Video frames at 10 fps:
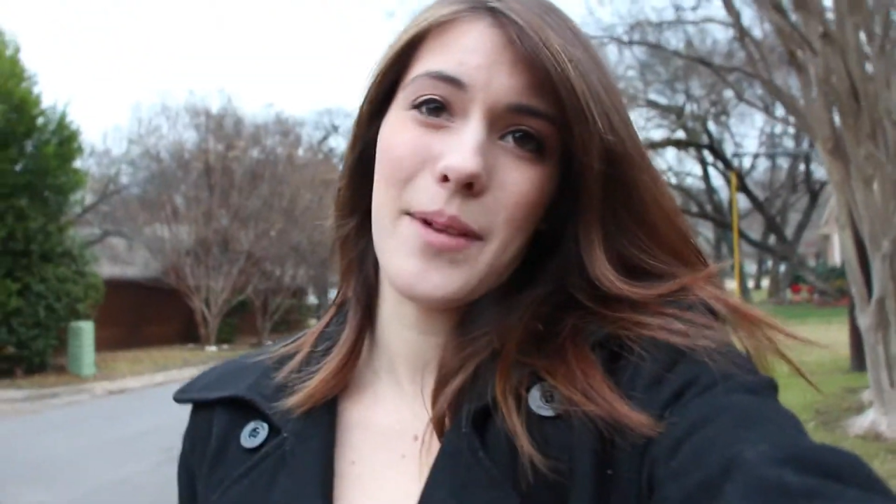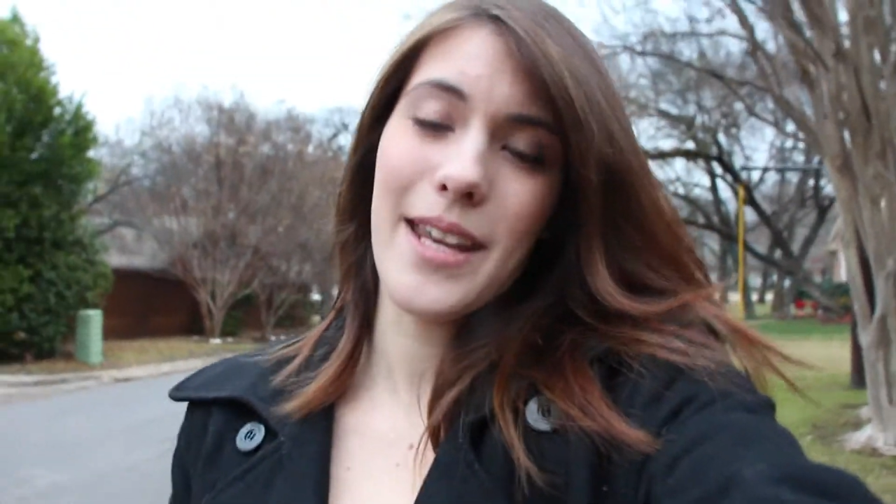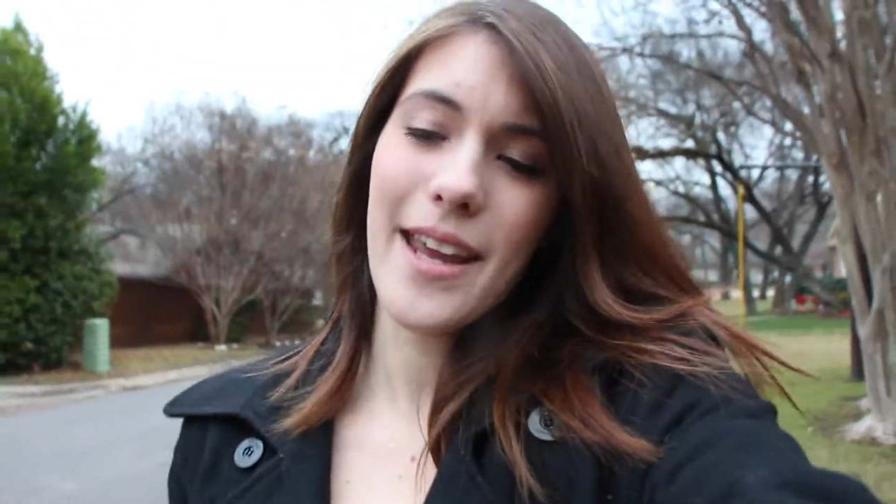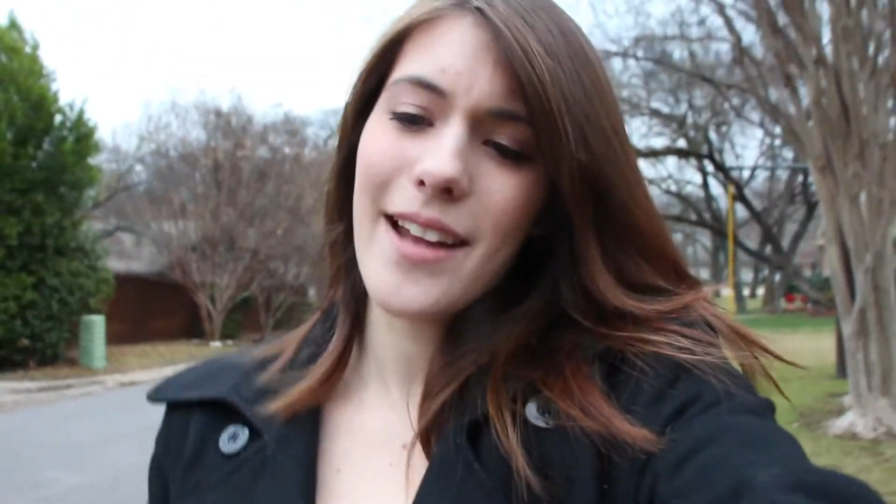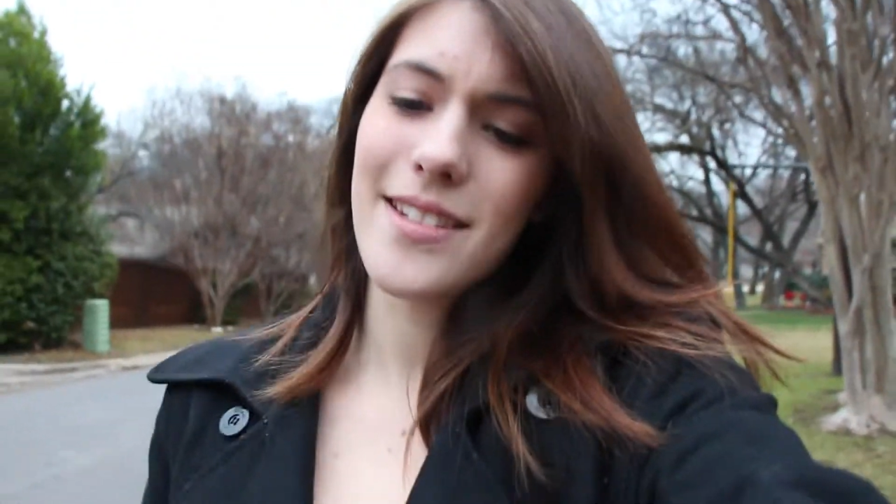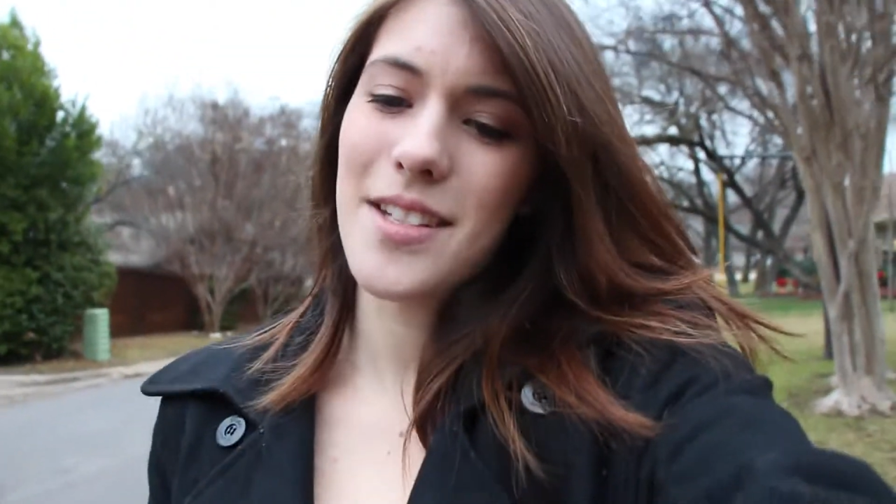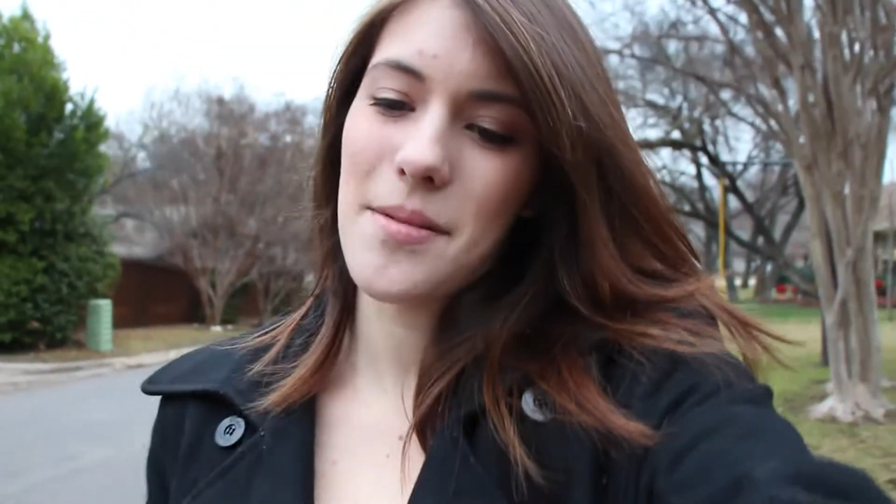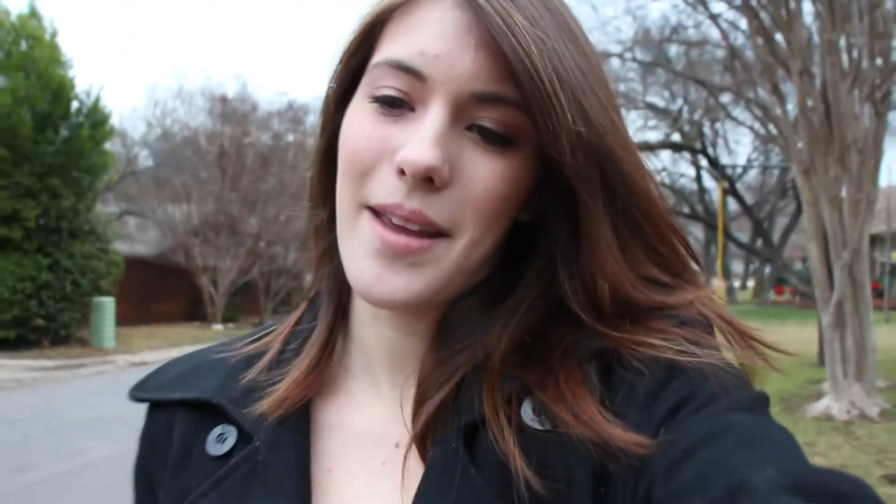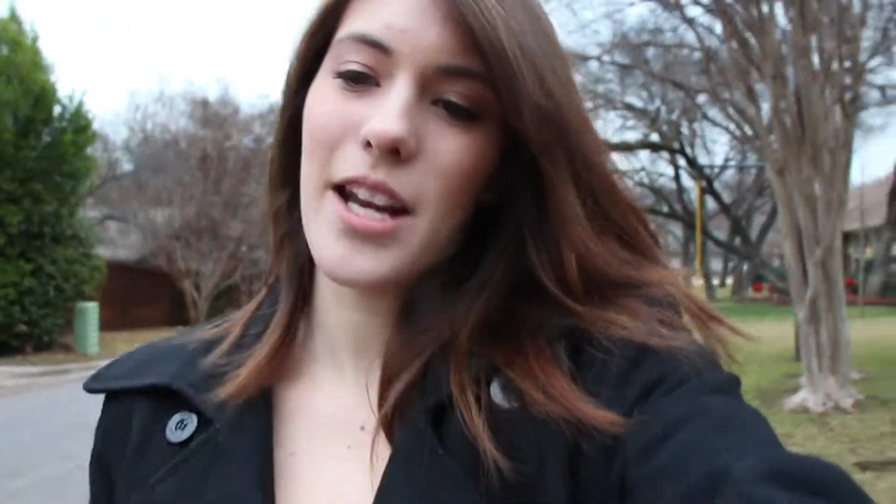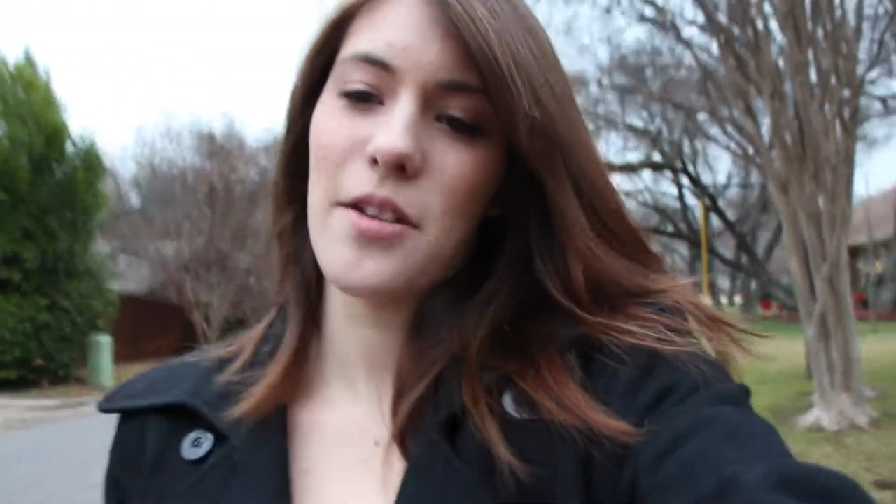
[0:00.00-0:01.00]
but he hands it to
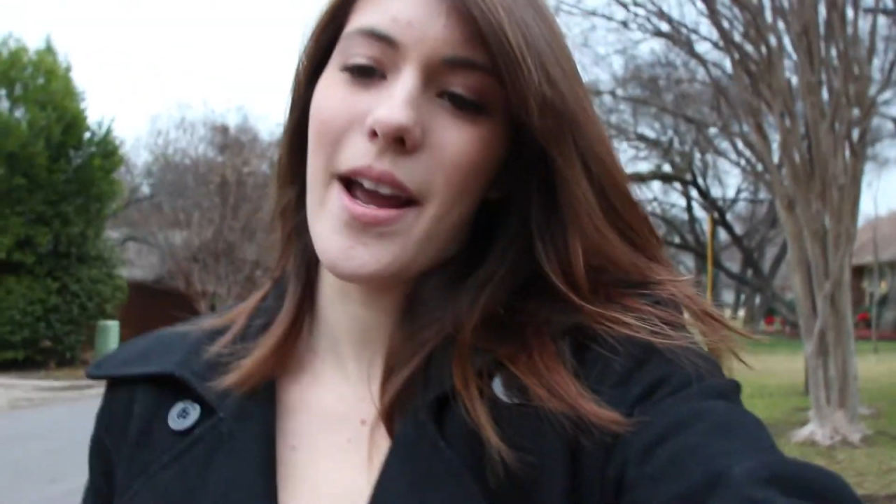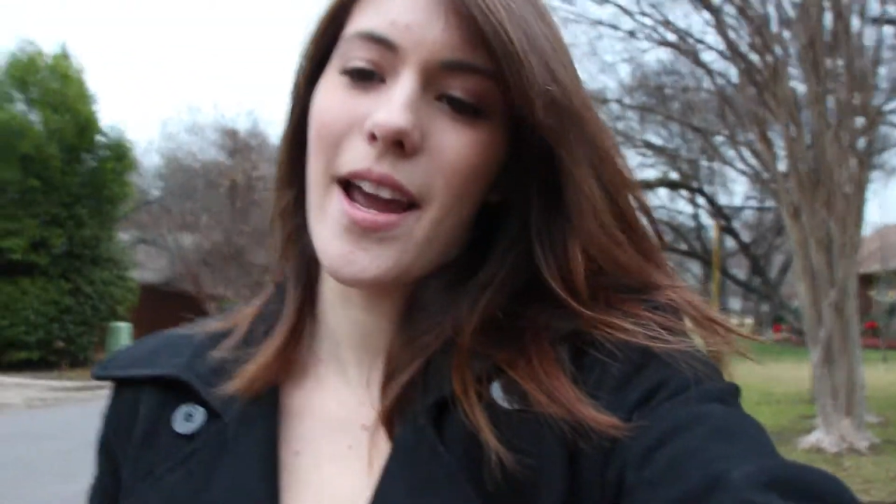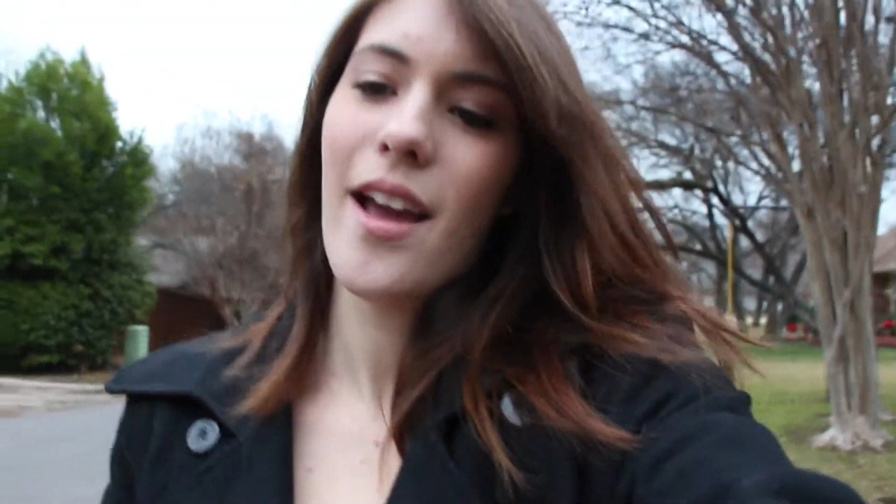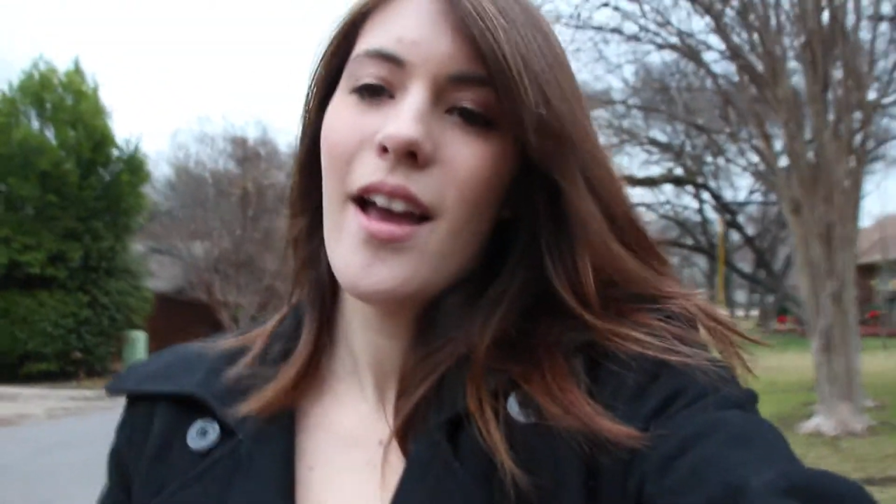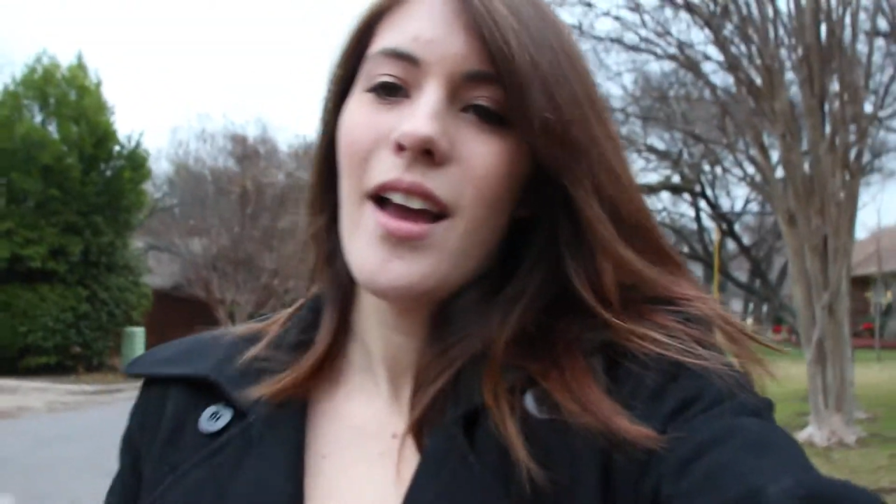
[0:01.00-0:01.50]
me anyway,